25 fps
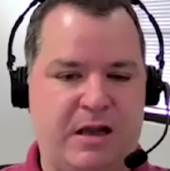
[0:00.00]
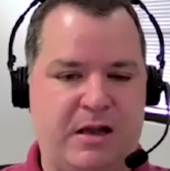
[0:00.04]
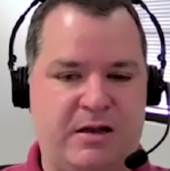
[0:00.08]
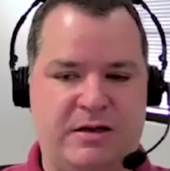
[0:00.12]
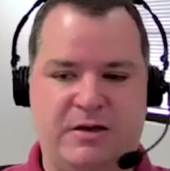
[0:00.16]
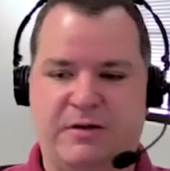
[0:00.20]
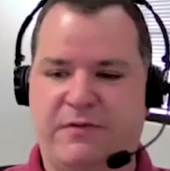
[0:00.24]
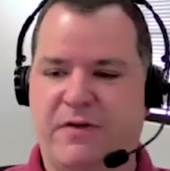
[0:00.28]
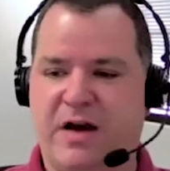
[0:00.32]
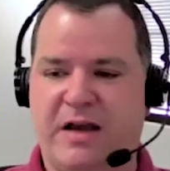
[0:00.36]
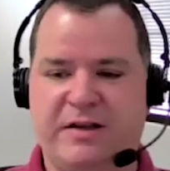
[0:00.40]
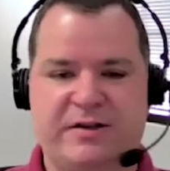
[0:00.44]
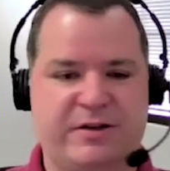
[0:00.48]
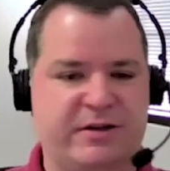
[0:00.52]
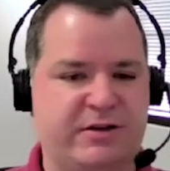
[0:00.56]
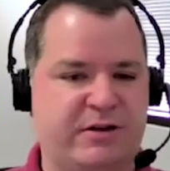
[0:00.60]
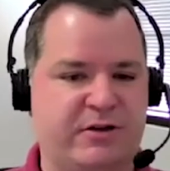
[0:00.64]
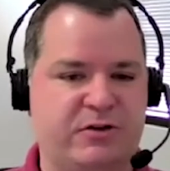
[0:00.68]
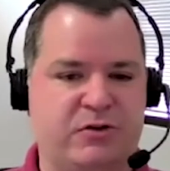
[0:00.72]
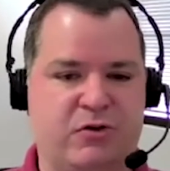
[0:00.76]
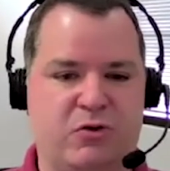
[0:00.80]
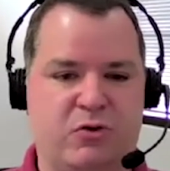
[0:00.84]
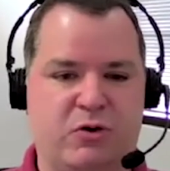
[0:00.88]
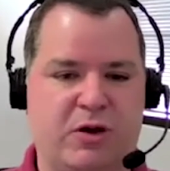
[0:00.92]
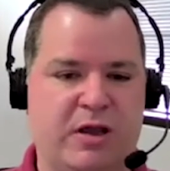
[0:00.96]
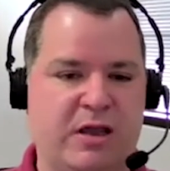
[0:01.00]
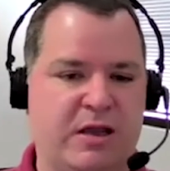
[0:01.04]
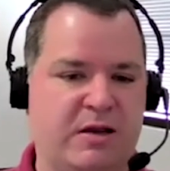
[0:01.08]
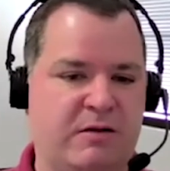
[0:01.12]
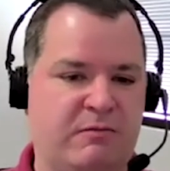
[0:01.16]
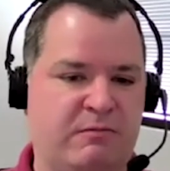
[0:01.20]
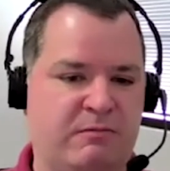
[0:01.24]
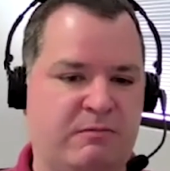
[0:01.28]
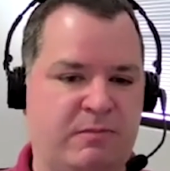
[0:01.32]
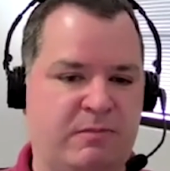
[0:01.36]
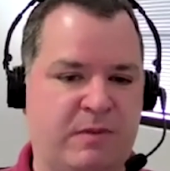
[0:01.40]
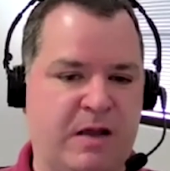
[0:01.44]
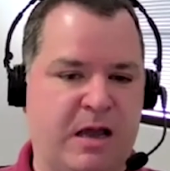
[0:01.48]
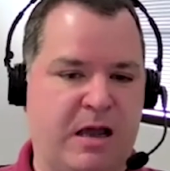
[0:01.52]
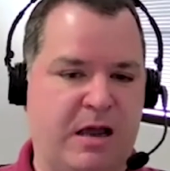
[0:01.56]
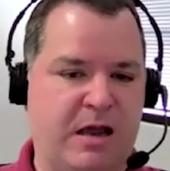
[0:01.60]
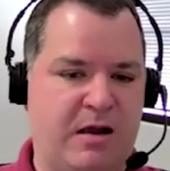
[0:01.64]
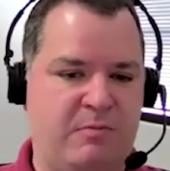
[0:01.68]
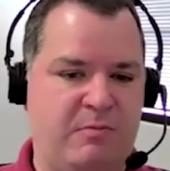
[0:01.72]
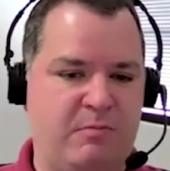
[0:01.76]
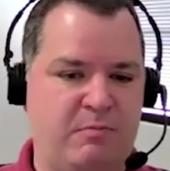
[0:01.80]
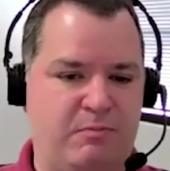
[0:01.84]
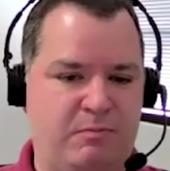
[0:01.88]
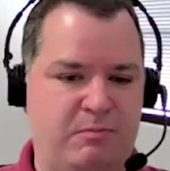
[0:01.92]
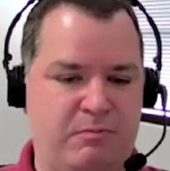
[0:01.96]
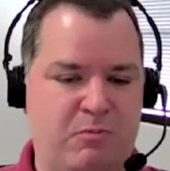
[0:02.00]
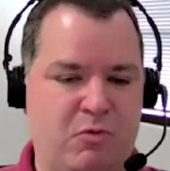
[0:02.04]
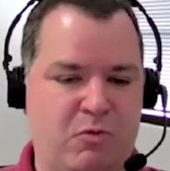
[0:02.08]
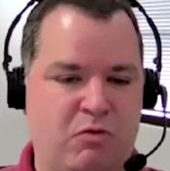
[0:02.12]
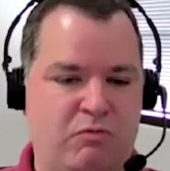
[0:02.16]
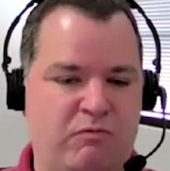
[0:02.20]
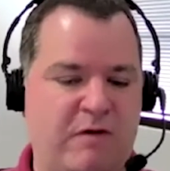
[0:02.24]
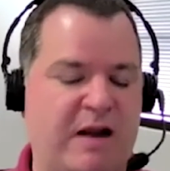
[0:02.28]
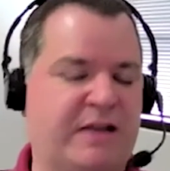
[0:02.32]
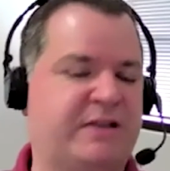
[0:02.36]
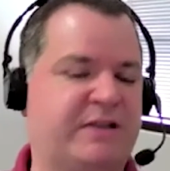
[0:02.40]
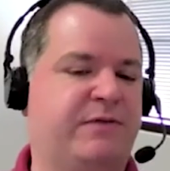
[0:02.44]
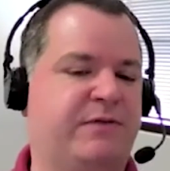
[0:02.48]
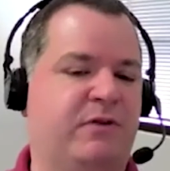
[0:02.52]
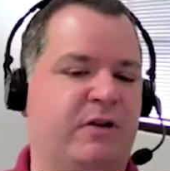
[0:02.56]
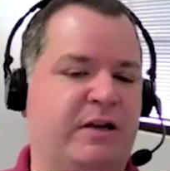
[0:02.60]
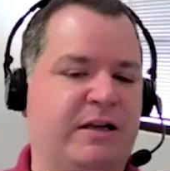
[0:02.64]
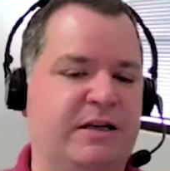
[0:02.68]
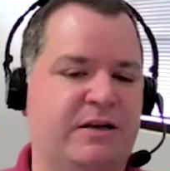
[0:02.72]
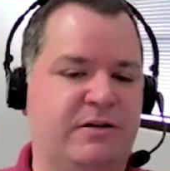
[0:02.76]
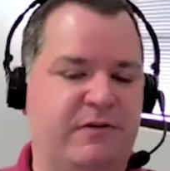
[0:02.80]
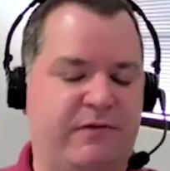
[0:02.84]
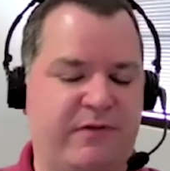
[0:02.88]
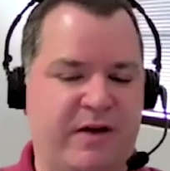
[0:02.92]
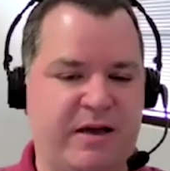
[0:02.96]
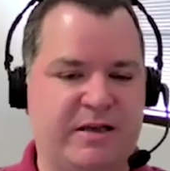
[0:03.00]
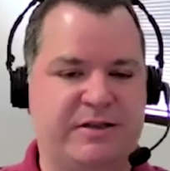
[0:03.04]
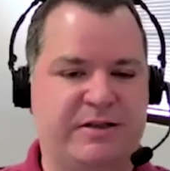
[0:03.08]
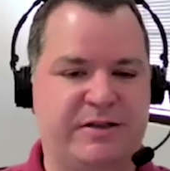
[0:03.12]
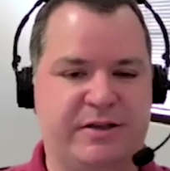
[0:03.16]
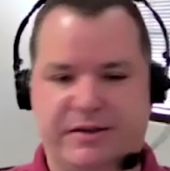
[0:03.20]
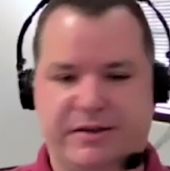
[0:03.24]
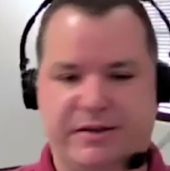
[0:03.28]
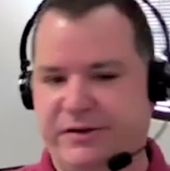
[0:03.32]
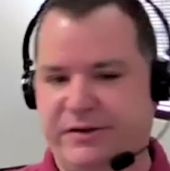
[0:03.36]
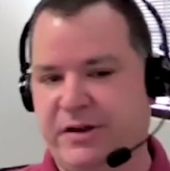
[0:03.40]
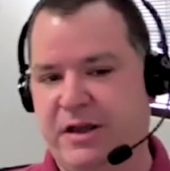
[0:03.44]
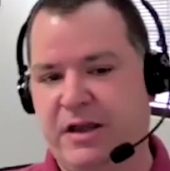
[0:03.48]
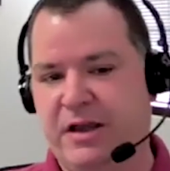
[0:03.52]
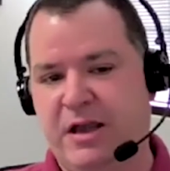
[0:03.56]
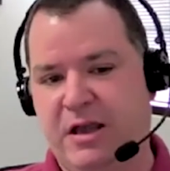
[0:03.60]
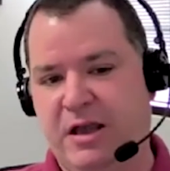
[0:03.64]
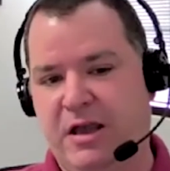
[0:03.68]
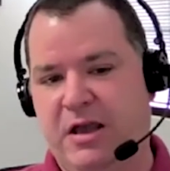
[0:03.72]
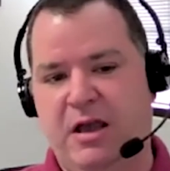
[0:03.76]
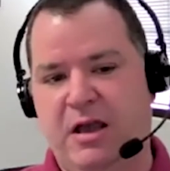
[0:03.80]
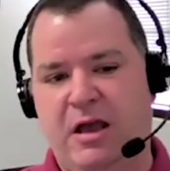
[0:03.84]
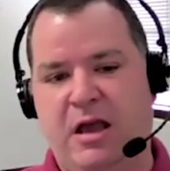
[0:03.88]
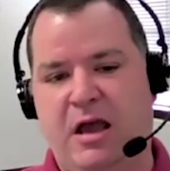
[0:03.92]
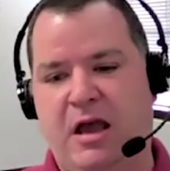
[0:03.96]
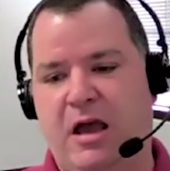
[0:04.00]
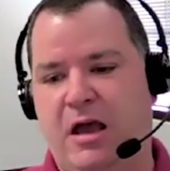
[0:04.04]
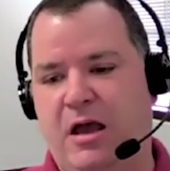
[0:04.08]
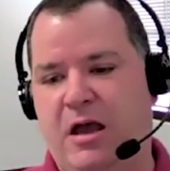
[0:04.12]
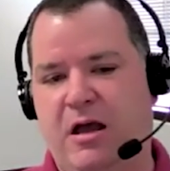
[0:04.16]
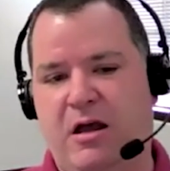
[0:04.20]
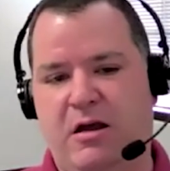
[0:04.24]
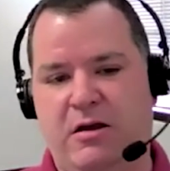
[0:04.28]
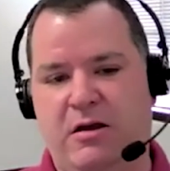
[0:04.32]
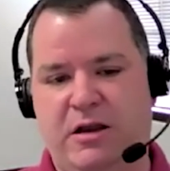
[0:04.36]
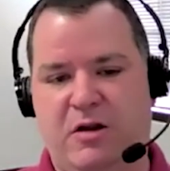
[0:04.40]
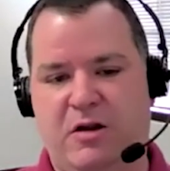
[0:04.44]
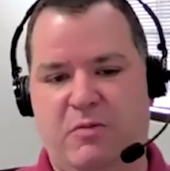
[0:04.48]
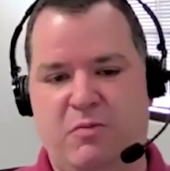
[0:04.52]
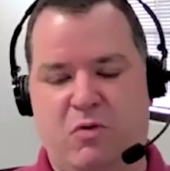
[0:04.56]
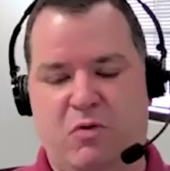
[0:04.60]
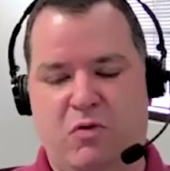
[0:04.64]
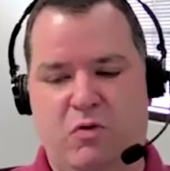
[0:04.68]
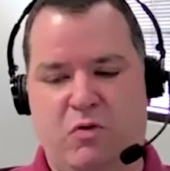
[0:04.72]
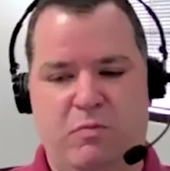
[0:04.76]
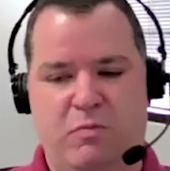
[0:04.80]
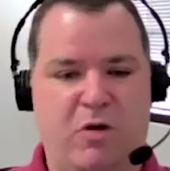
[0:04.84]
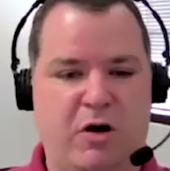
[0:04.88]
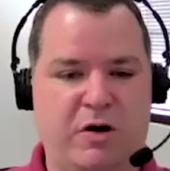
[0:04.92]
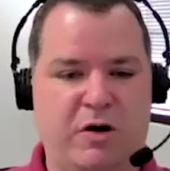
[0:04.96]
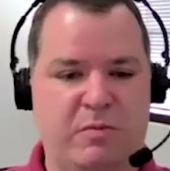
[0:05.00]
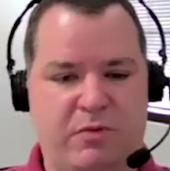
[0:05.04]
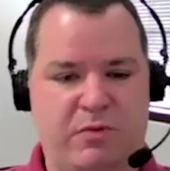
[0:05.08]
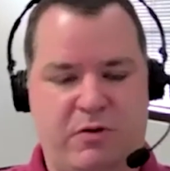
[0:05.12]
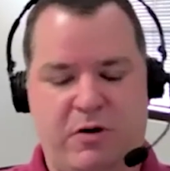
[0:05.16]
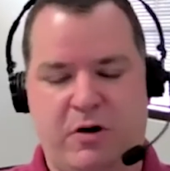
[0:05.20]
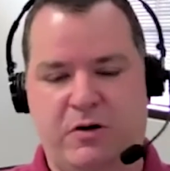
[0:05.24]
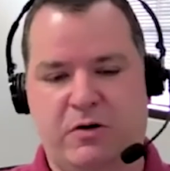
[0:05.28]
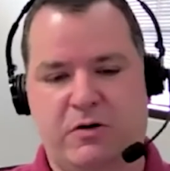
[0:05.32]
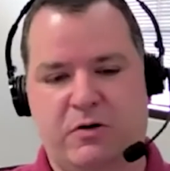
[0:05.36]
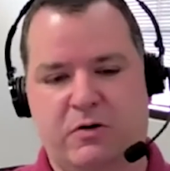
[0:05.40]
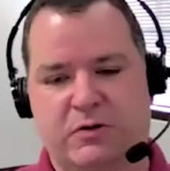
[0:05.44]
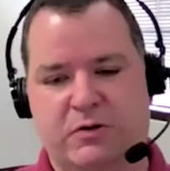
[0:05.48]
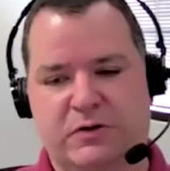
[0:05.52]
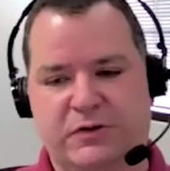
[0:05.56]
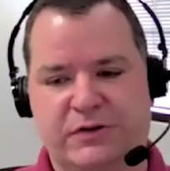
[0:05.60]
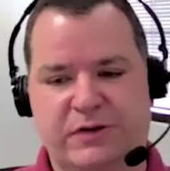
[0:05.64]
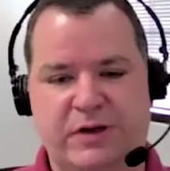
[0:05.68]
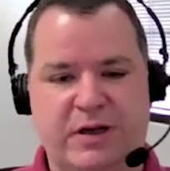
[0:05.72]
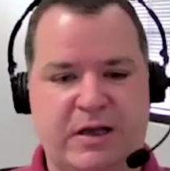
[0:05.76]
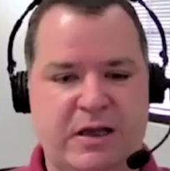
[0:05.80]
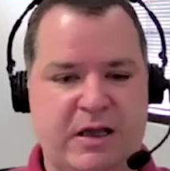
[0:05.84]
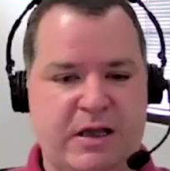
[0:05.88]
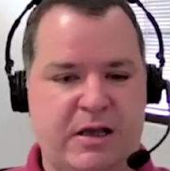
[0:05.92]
devices are talking more RESTful interfaces, more modern protocols.